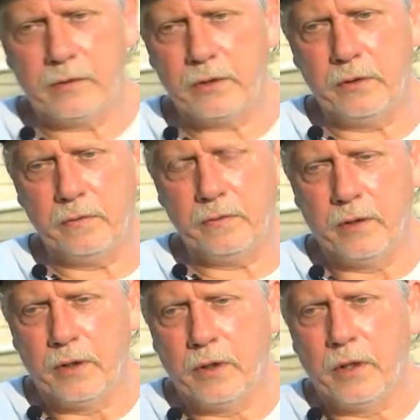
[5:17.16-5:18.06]

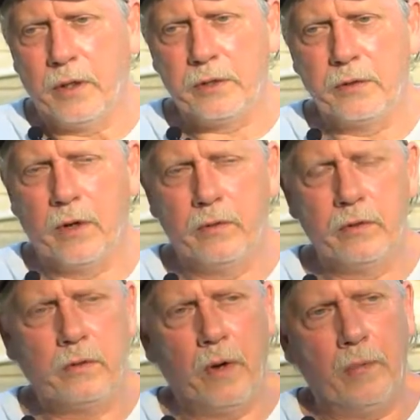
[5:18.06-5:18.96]
She would
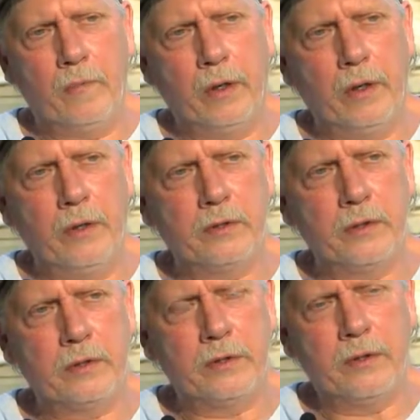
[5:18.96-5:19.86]
always want me.
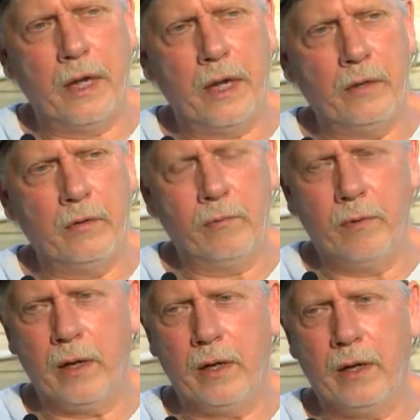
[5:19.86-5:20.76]
She says, "Daddy, hold
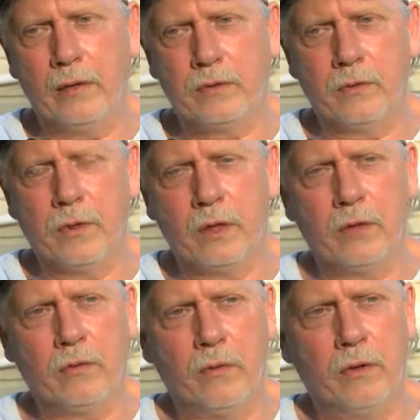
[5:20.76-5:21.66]
my hand so I
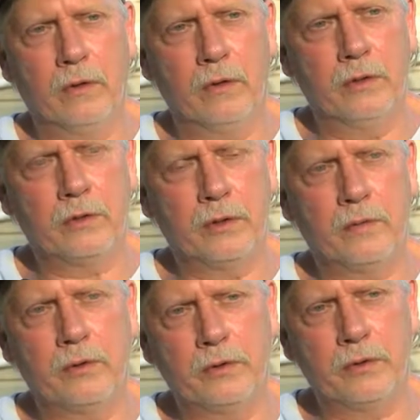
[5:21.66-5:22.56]
can twirl." And she
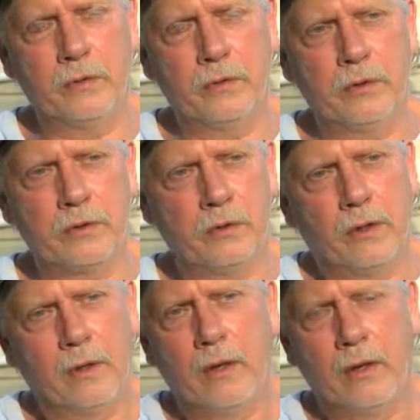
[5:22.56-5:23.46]
would just
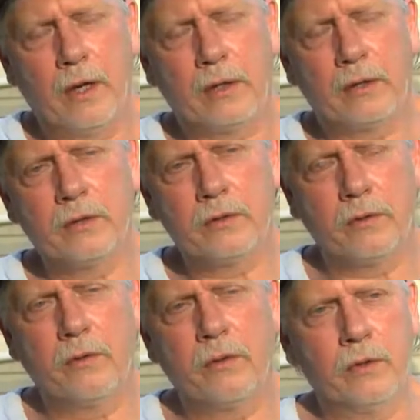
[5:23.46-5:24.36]
like to
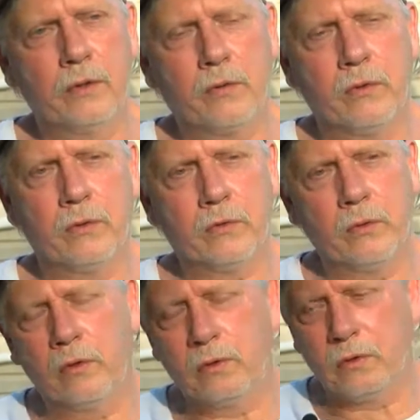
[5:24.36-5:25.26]
twirl and twirl and
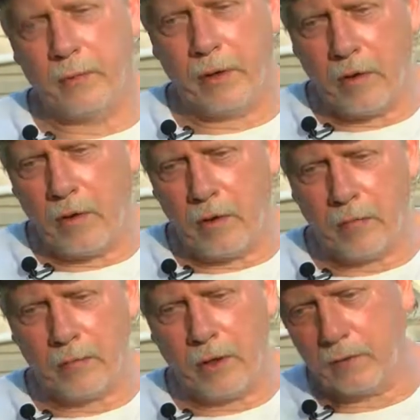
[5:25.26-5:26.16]
twirl until my
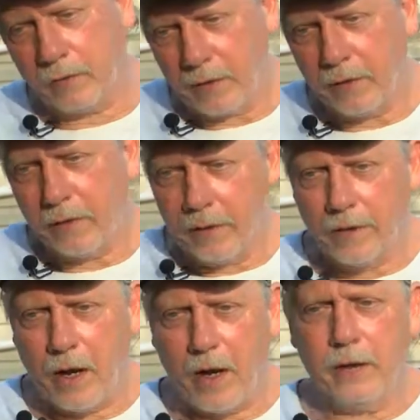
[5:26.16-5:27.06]
arm got
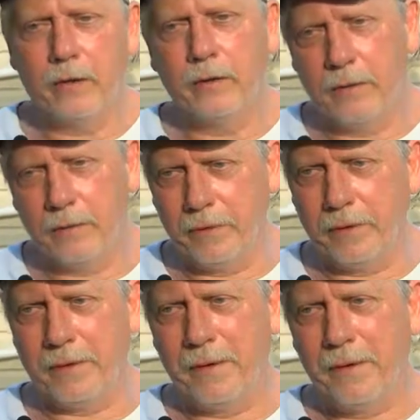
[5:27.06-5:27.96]
tired,
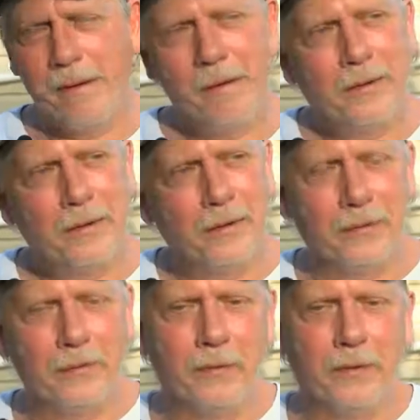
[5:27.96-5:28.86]
you
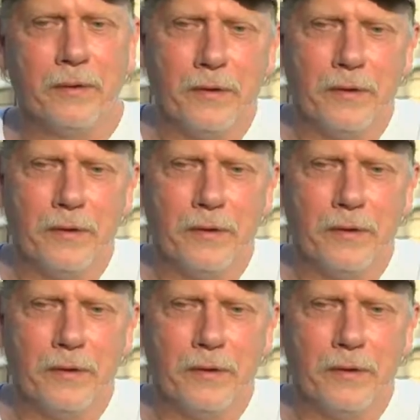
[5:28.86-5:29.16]
know.